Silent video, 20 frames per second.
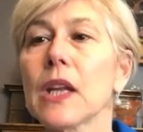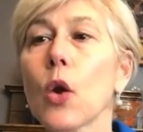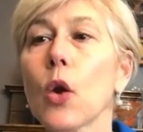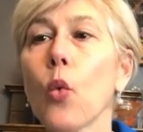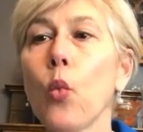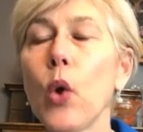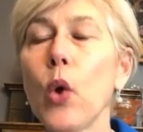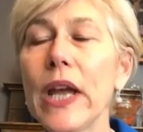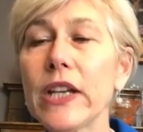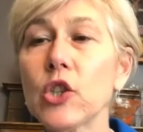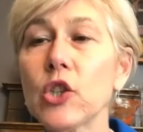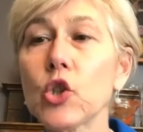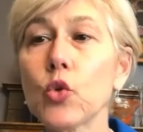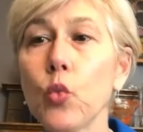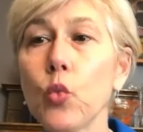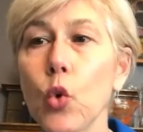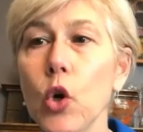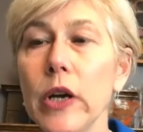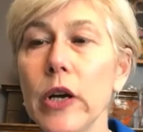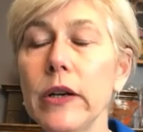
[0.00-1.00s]
which
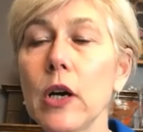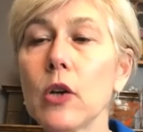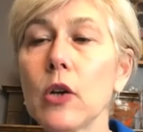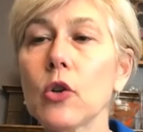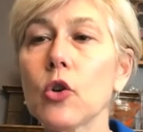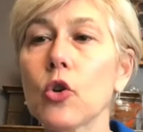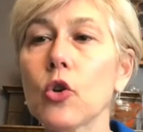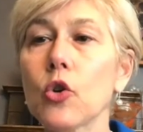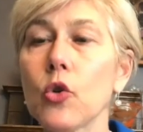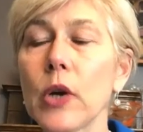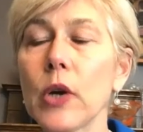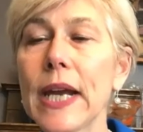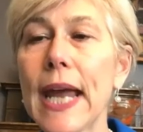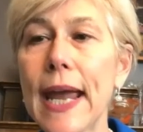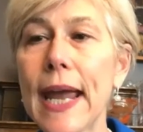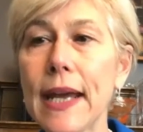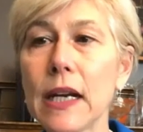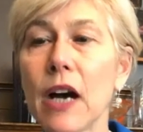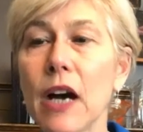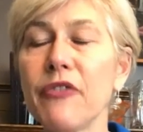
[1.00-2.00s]
would
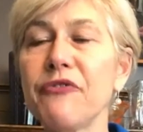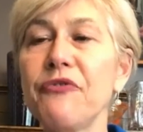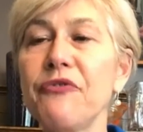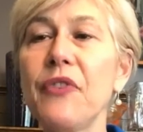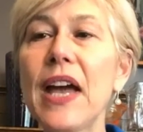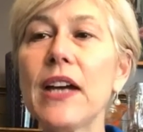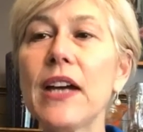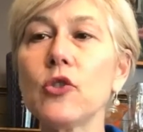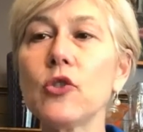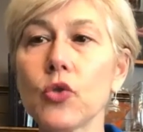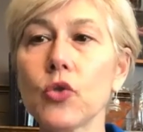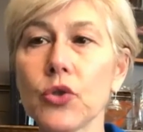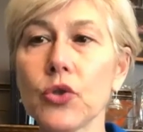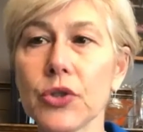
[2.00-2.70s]
create a federal